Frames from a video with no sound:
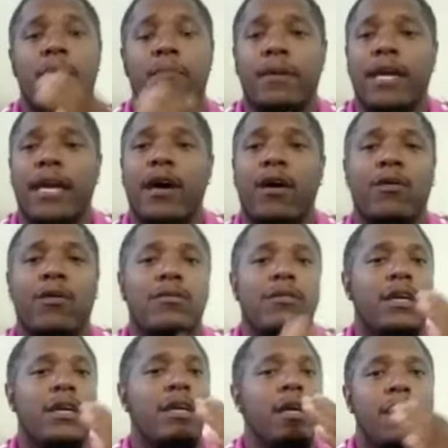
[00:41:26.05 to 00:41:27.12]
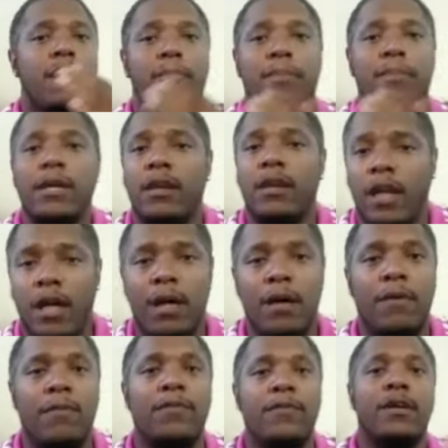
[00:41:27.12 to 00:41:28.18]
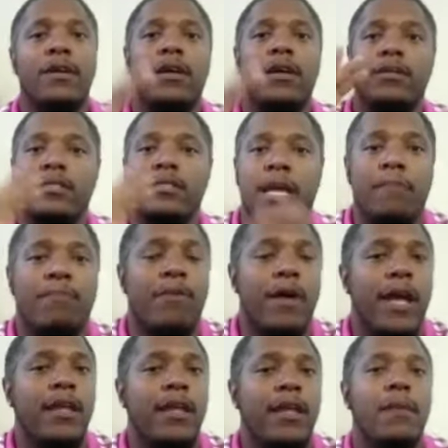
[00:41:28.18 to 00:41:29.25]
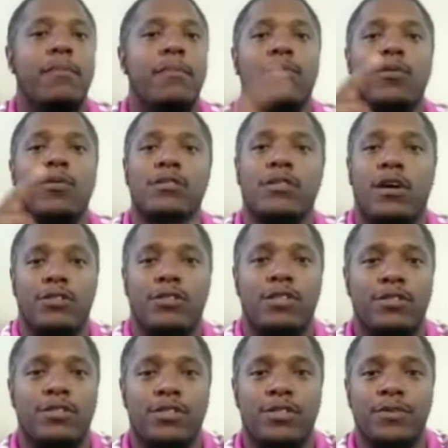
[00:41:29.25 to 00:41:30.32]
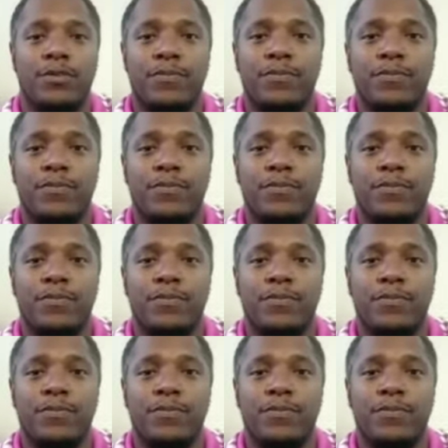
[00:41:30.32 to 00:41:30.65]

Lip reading: be healthy, be loved, stay prayed up, and we'll talk to you soon.